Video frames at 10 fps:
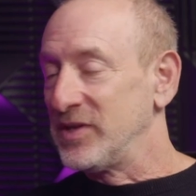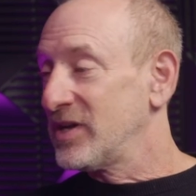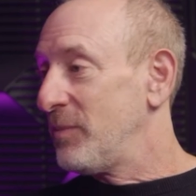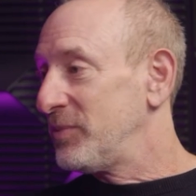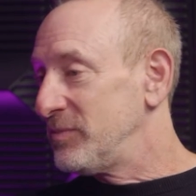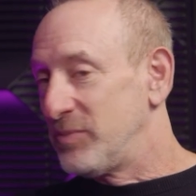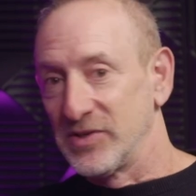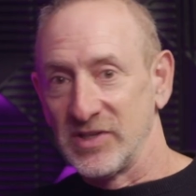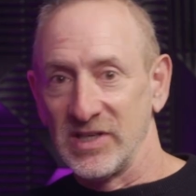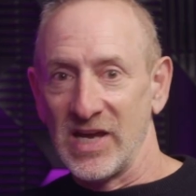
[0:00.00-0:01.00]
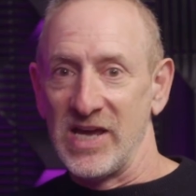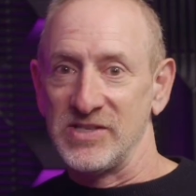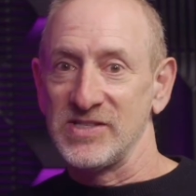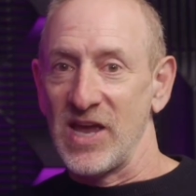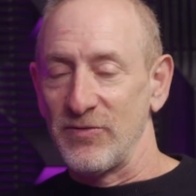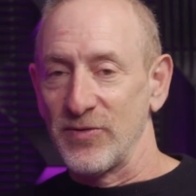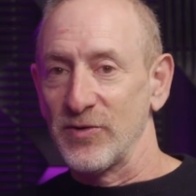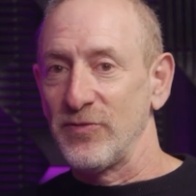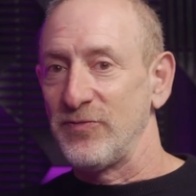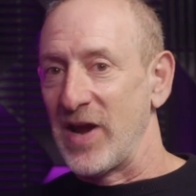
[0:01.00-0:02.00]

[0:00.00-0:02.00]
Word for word: the company building a safer,